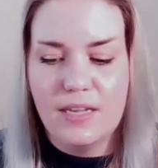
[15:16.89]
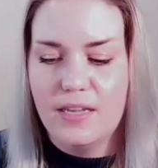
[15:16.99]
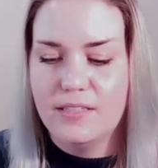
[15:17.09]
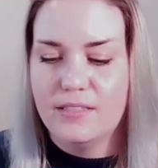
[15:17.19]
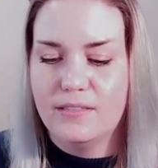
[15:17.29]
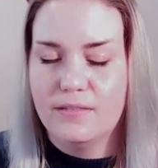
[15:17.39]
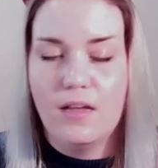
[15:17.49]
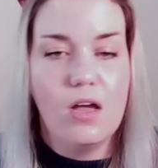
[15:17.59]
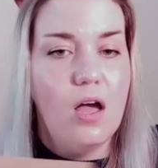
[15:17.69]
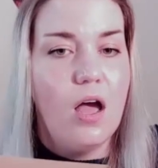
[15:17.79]
It's
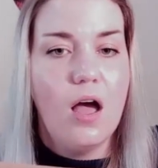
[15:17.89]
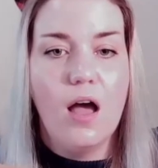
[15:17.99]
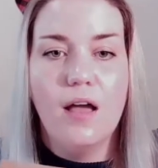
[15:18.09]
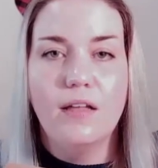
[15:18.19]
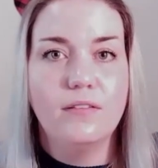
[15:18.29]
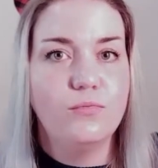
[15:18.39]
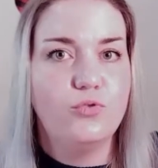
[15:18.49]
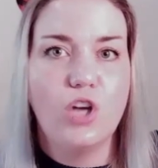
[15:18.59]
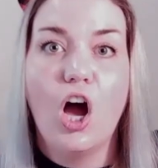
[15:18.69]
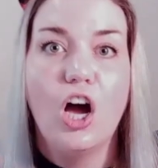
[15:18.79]

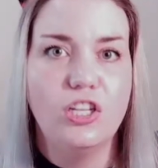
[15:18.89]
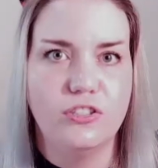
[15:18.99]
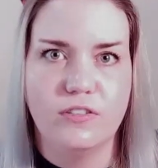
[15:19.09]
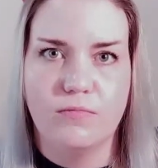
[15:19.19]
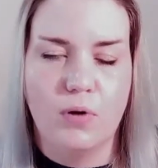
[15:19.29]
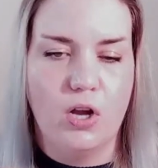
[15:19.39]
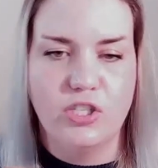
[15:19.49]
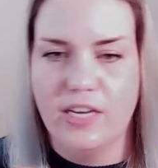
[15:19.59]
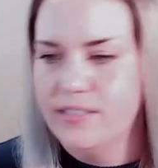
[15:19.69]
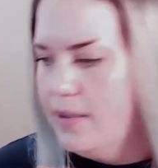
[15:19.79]
tons of
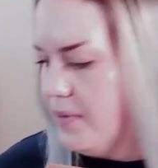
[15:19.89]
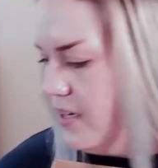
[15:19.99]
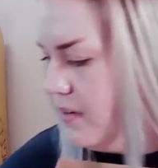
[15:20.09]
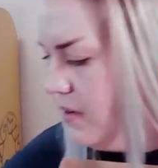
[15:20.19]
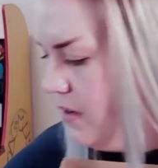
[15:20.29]
projects. I mean,